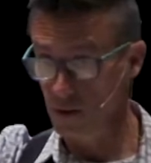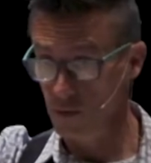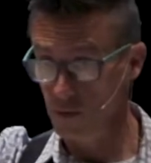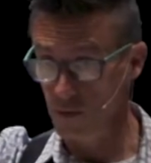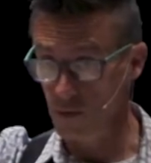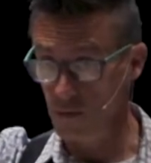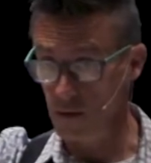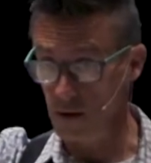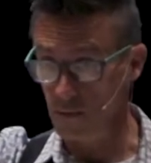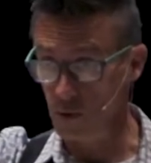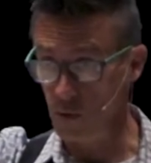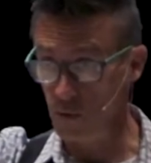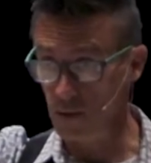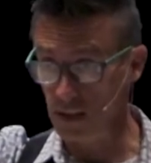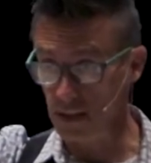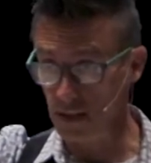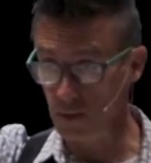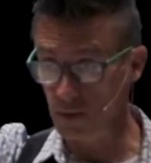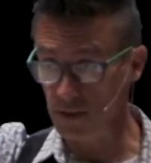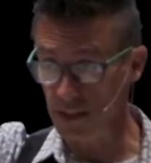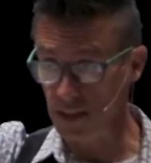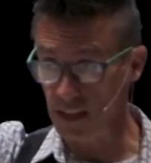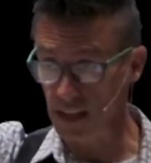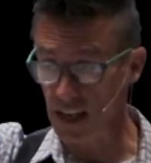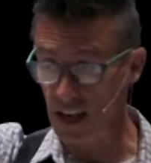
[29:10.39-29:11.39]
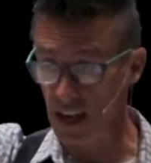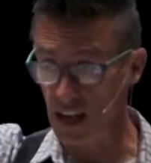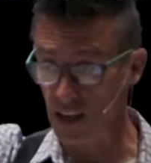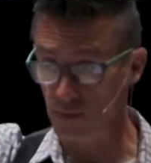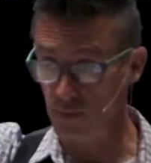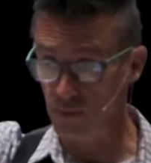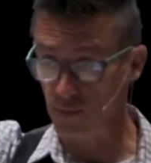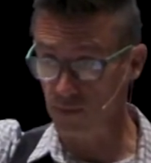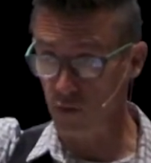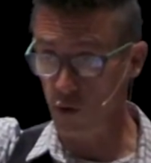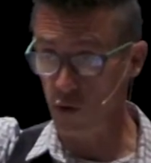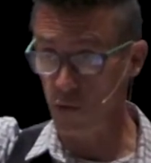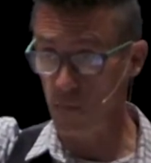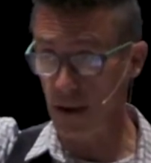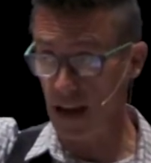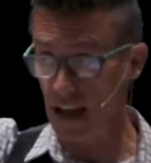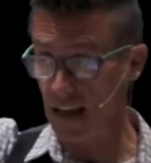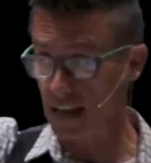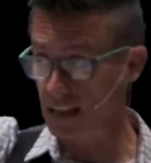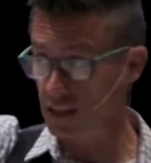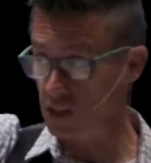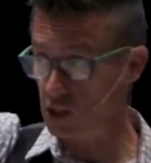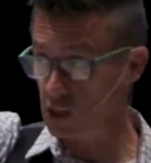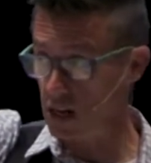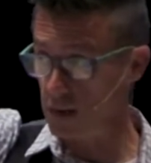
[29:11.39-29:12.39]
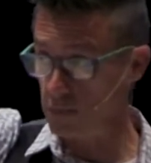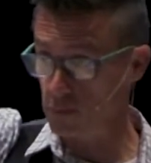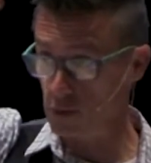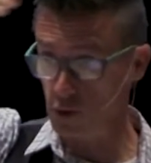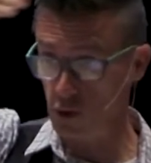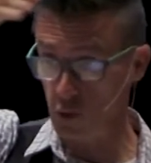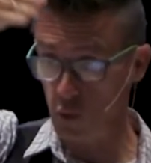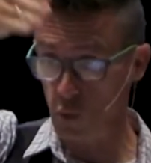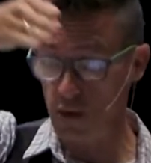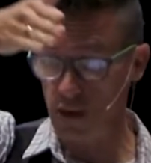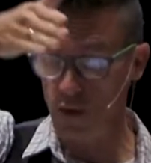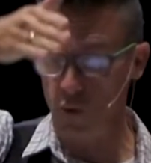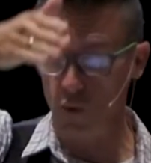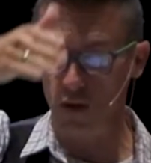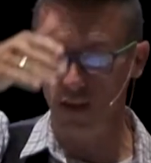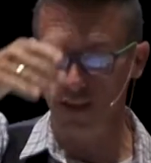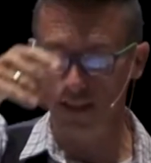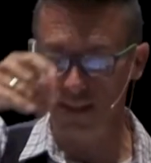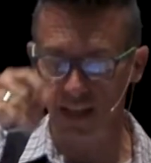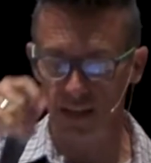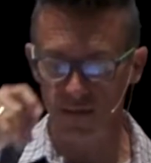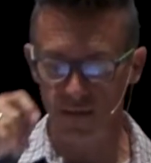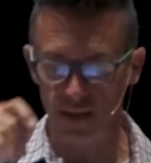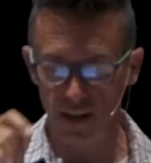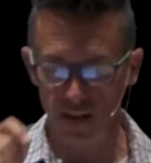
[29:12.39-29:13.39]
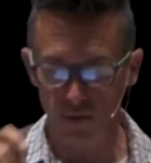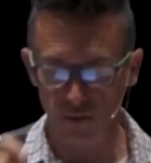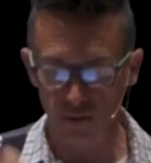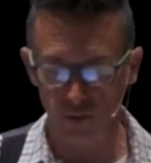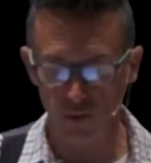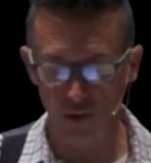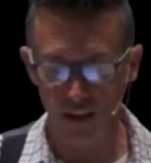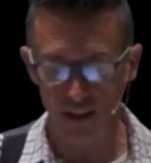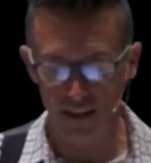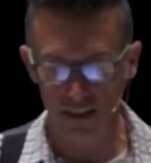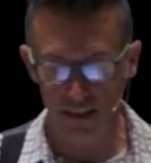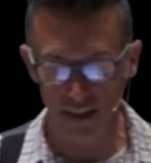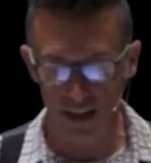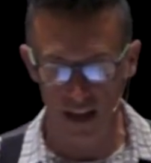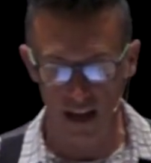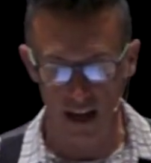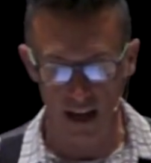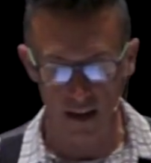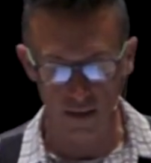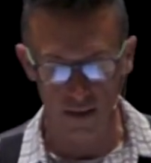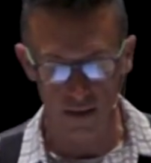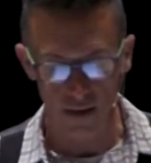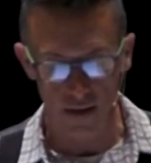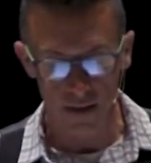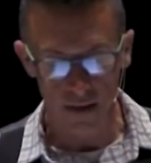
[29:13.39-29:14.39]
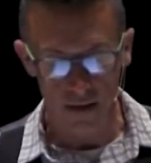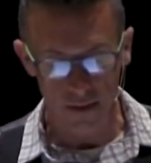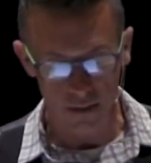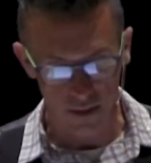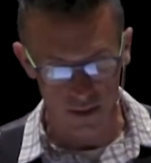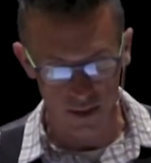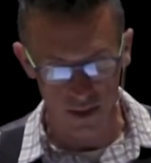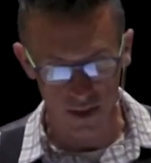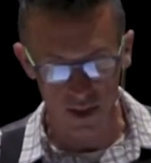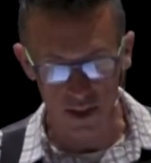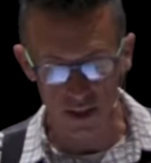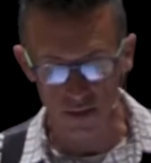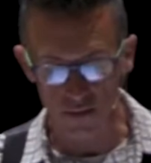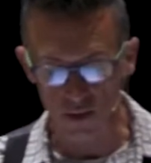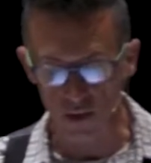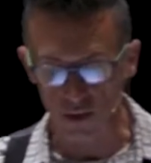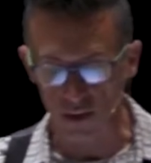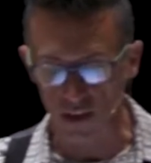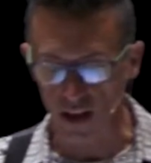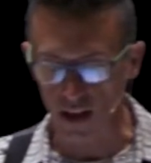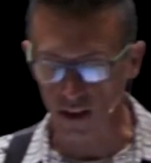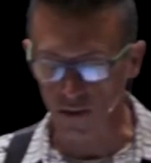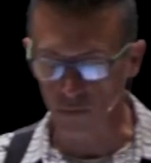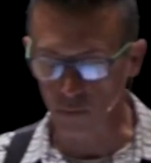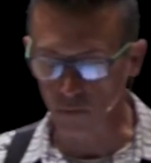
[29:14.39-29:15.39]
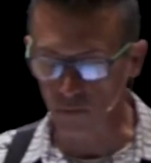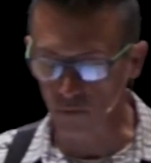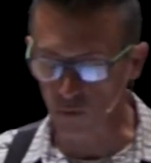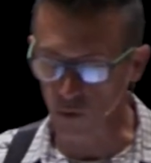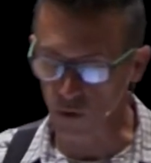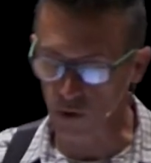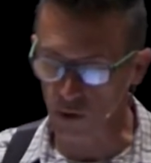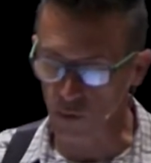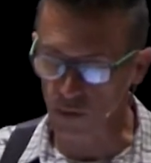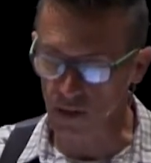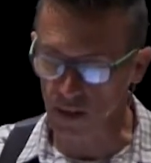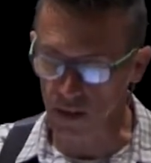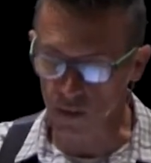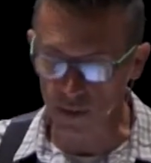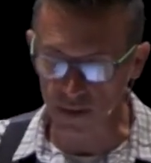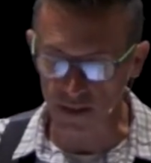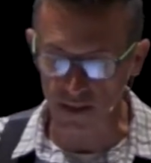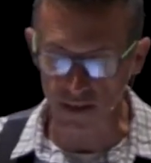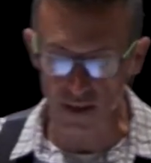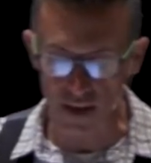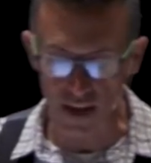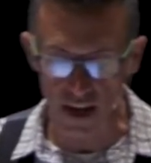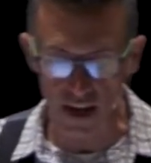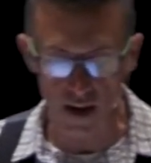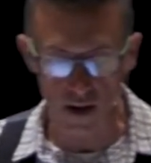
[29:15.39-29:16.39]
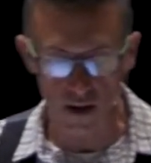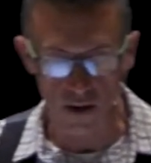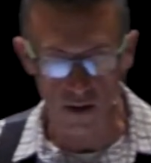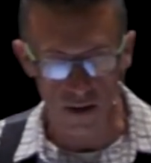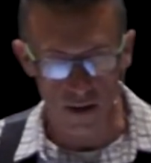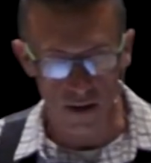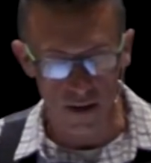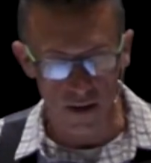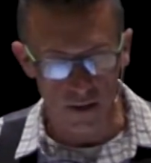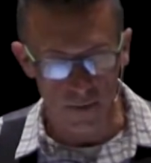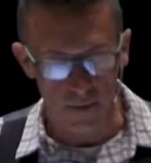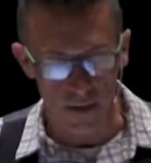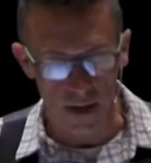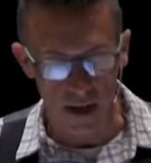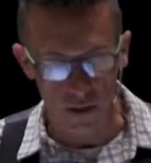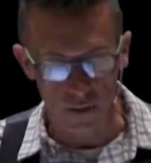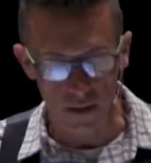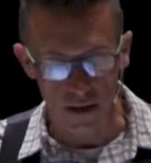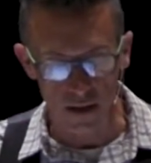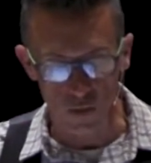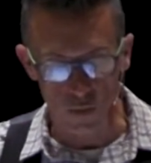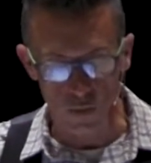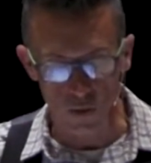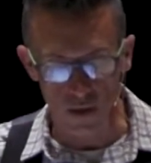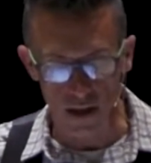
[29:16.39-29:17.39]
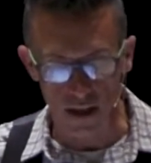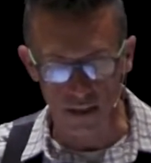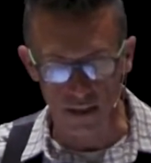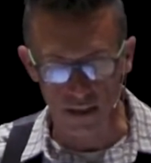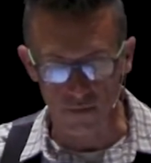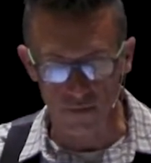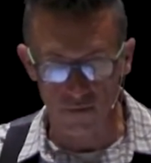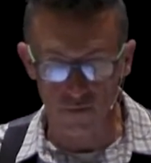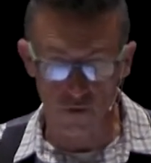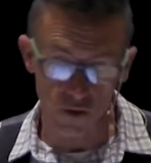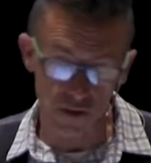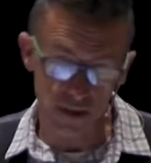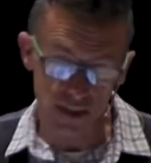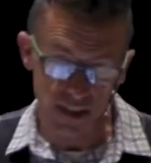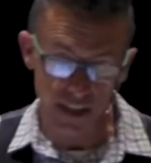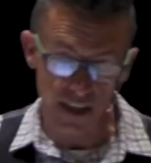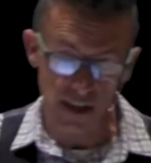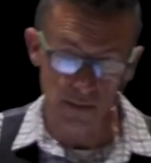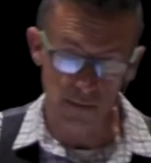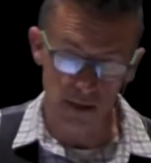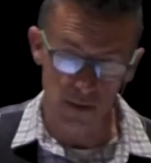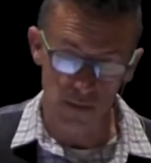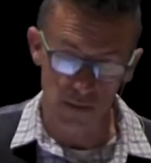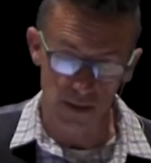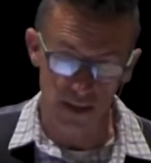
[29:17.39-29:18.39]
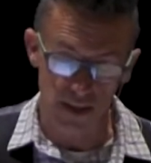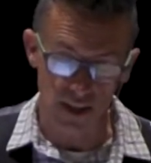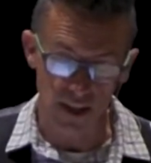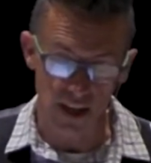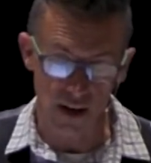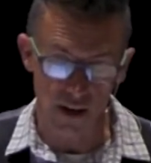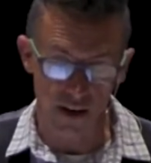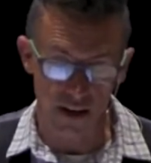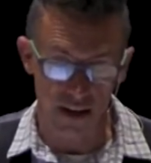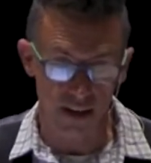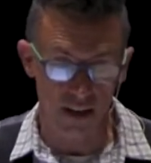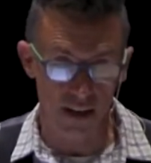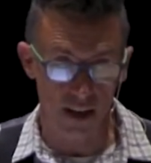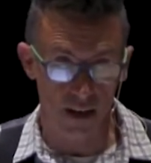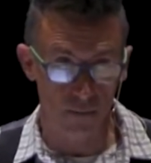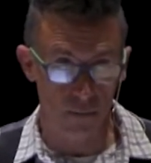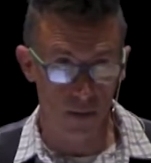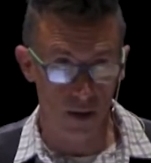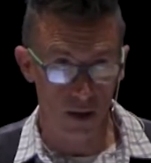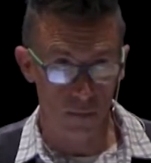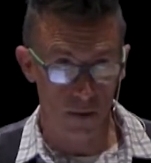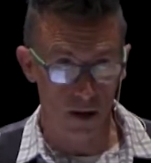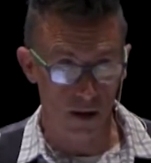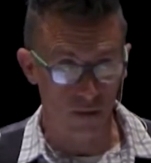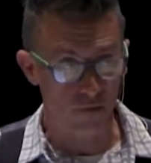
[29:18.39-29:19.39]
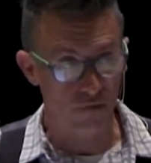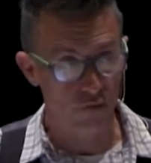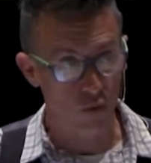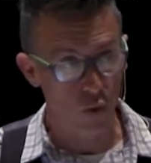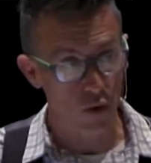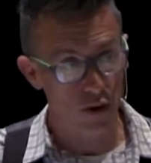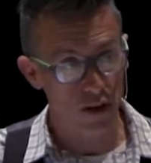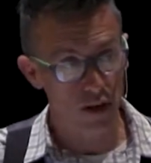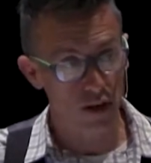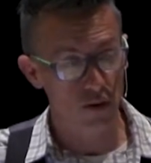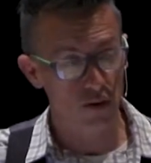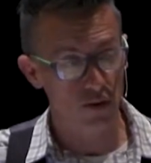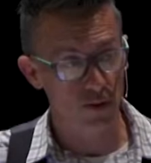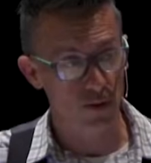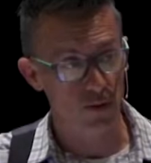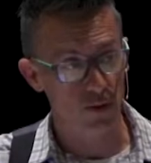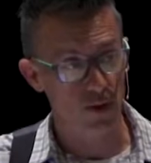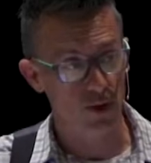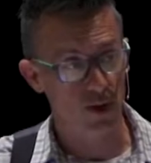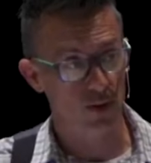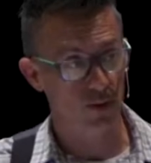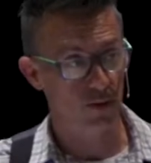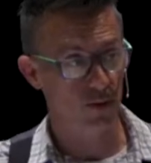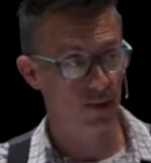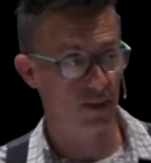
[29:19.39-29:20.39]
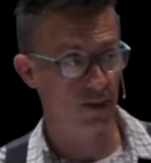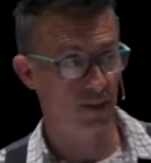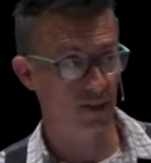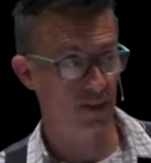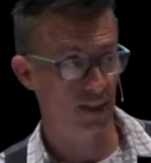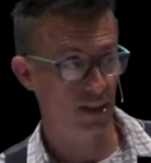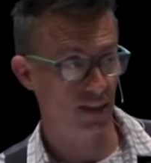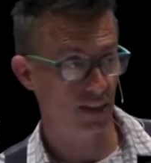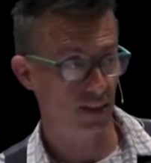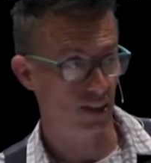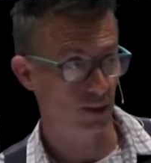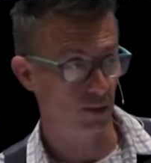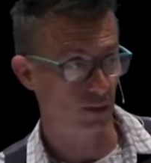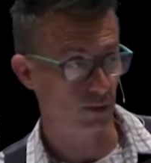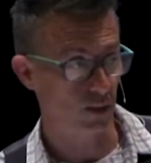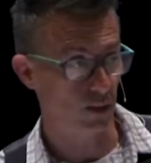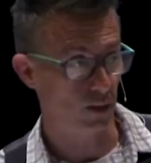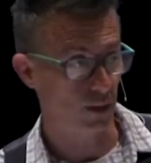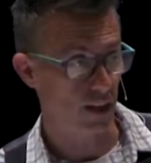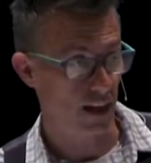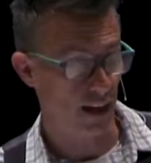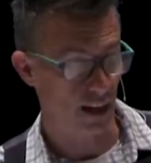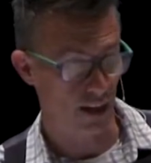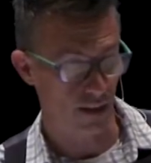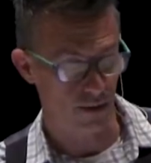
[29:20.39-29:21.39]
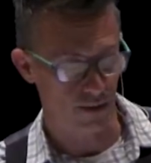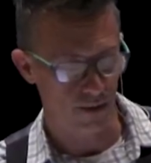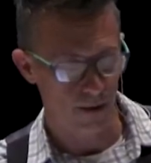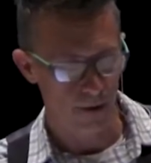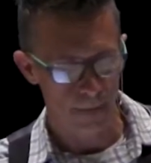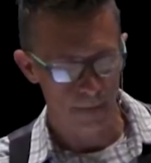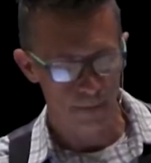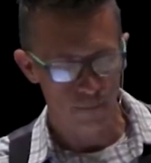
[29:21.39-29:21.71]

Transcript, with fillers: Remember when he was in Gath before? Back in chapter 21, David had fled to Gath, the city of Goliath, before. And when he was there, now, it, at the first time he was there, it had been about four years or so since he had killed Goliath.